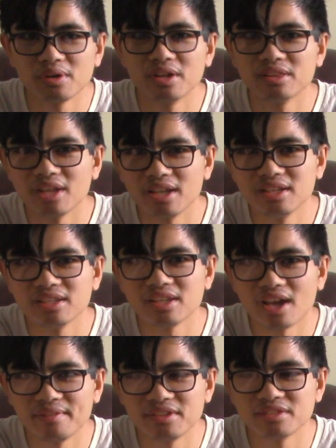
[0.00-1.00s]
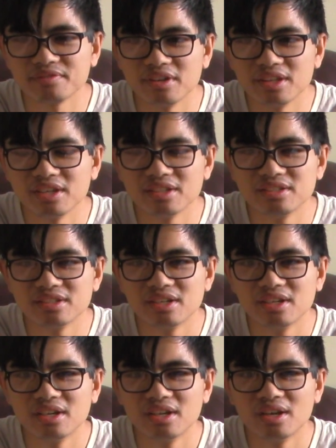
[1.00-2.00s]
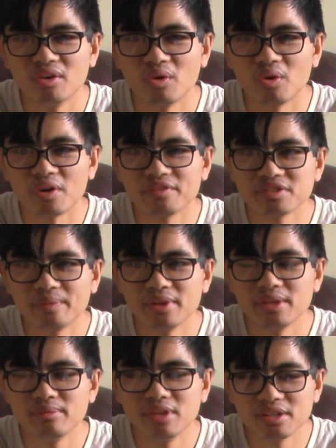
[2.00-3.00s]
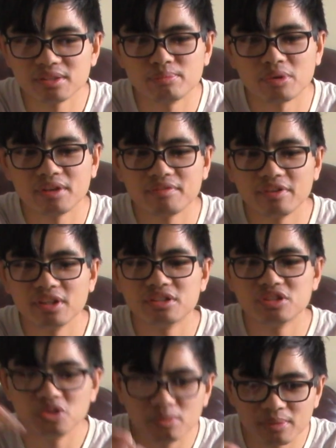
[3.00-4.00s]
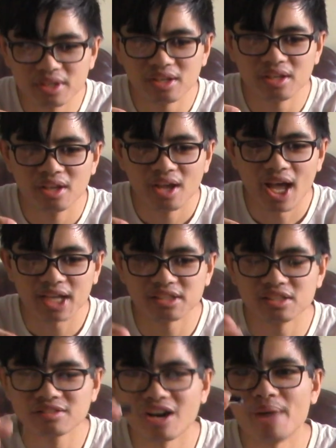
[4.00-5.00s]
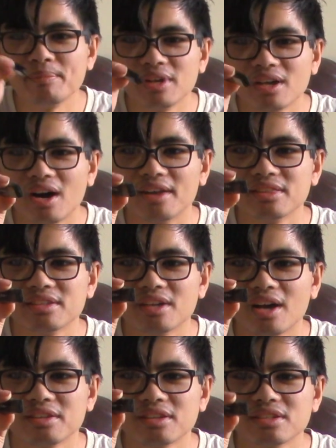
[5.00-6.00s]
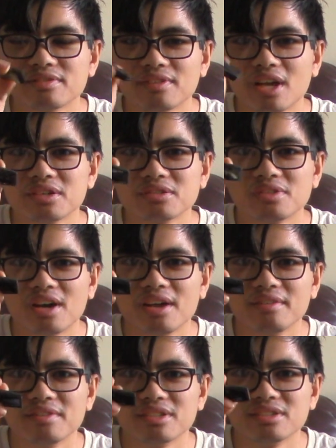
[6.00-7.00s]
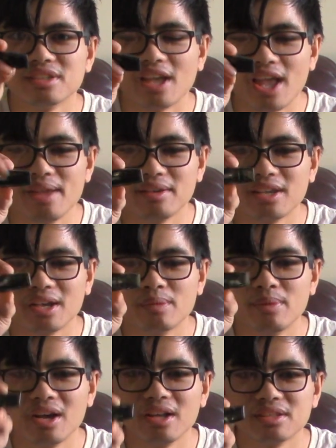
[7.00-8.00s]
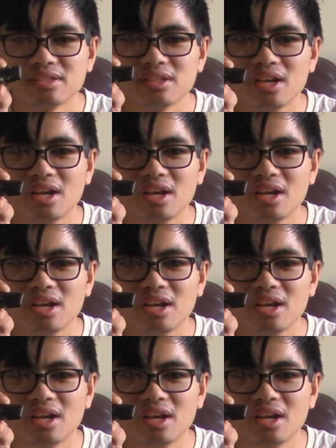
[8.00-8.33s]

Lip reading: and they need to have this footage, or if somebody needs to bring footage to me, I can just copy it onto this flash drive. It's 8 gigabytes.